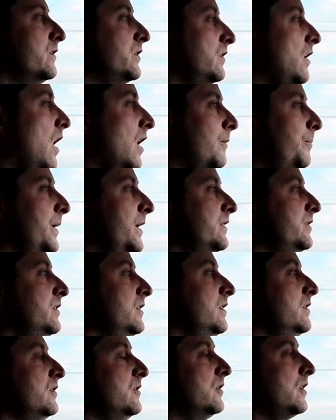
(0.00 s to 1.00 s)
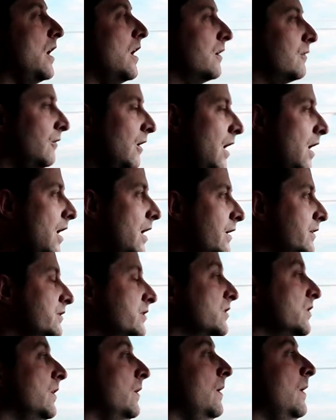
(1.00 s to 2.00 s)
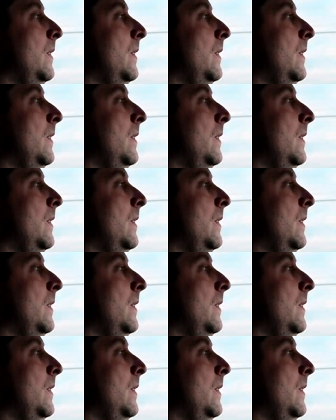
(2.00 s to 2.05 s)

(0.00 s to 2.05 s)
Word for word: Stock pistons, stock rods,